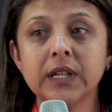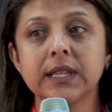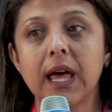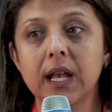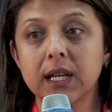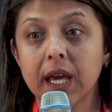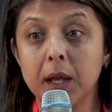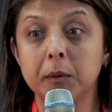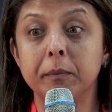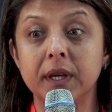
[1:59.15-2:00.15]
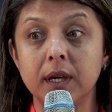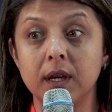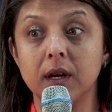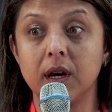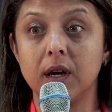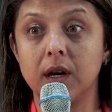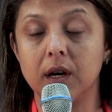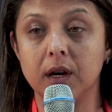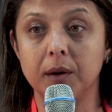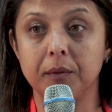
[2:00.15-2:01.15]
that can be
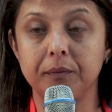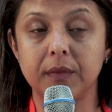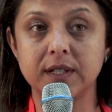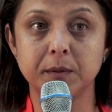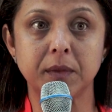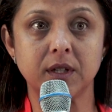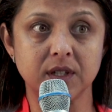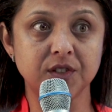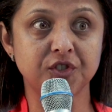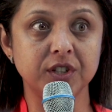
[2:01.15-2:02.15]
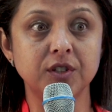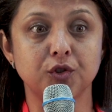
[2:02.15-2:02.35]
administered